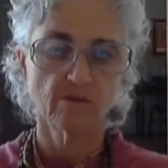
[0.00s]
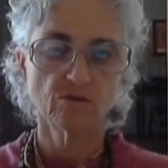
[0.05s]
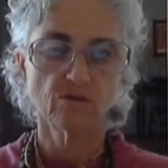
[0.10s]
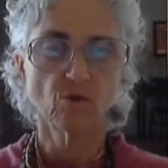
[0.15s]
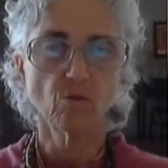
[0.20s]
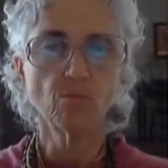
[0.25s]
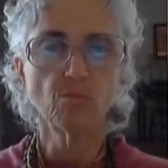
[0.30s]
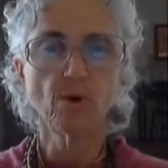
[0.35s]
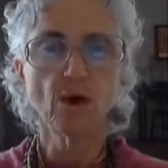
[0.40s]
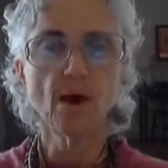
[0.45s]
So
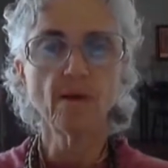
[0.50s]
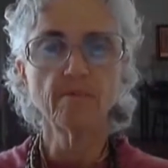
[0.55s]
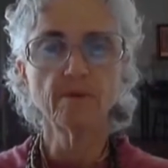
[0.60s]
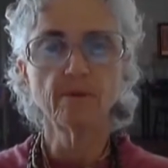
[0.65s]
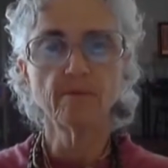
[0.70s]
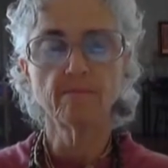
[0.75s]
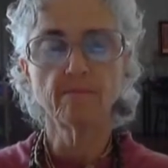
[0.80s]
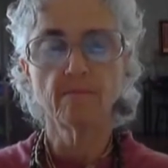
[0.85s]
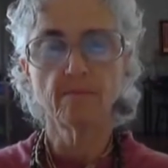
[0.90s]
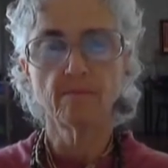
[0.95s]

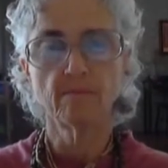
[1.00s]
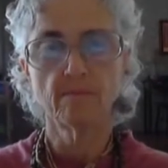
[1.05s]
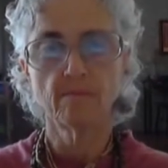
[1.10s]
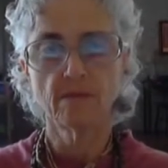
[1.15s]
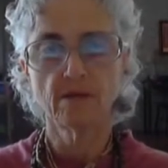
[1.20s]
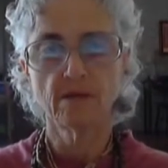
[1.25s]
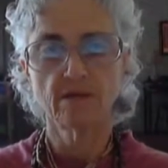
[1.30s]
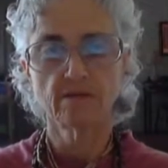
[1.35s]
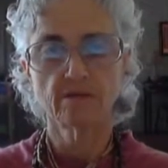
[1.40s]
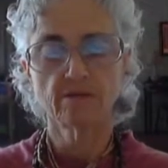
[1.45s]
Brahman
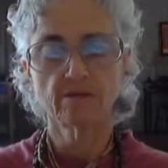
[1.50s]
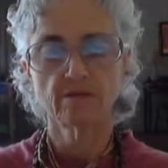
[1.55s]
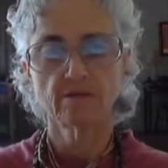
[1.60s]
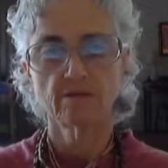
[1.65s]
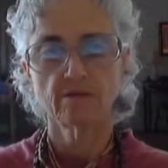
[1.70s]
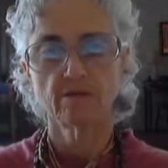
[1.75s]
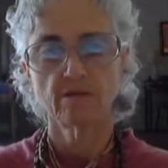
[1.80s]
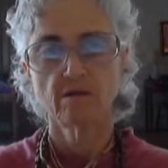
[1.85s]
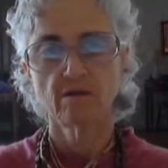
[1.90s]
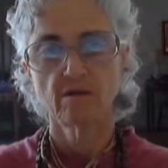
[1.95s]
means
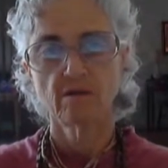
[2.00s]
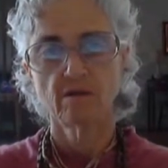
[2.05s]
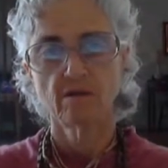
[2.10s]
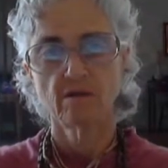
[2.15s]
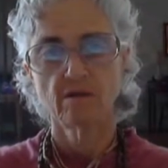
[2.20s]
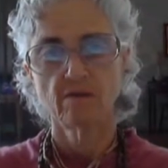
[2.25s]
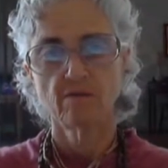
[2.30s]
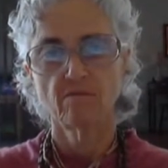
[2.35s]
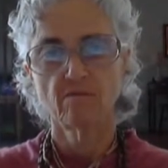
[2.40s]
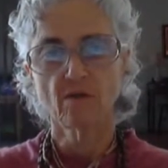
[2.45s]

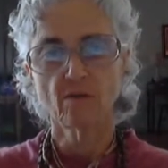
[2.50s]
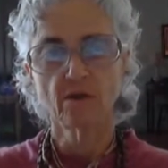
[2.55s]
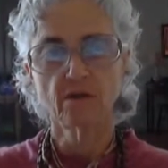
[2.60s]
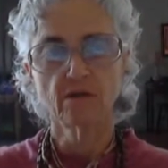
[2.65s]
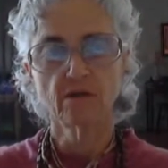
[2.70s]
very